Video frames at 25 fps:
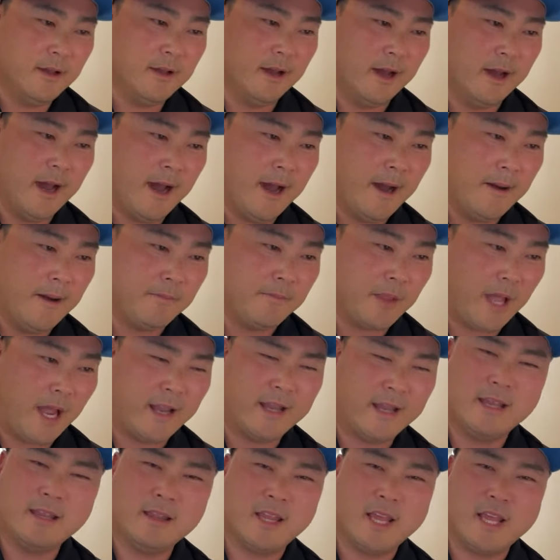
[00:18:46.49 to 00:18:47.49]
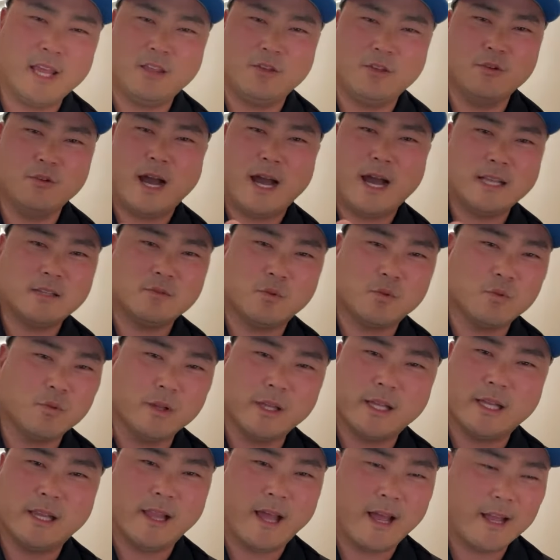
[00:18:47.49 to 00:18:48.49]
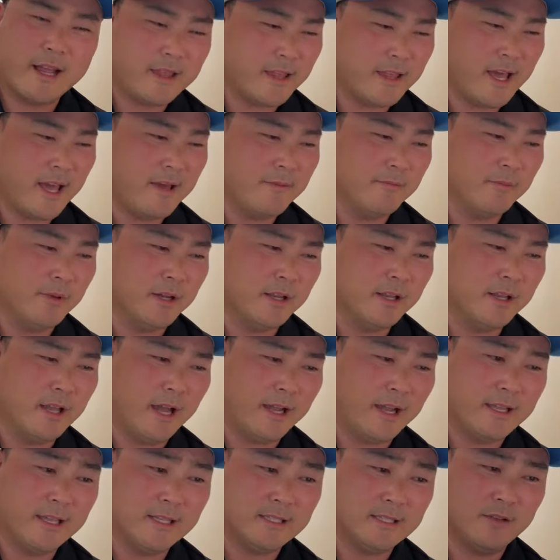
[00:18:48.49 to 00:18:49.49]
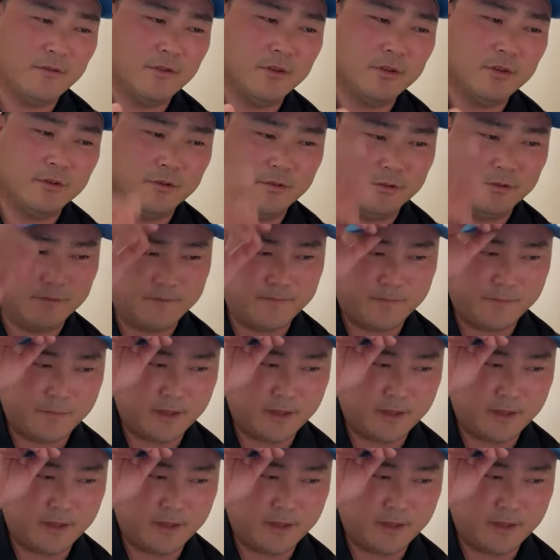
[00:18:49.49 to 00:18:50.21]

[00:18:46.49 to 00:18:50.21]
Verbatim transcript: I didn't think you guys would really like that, but I guess if you...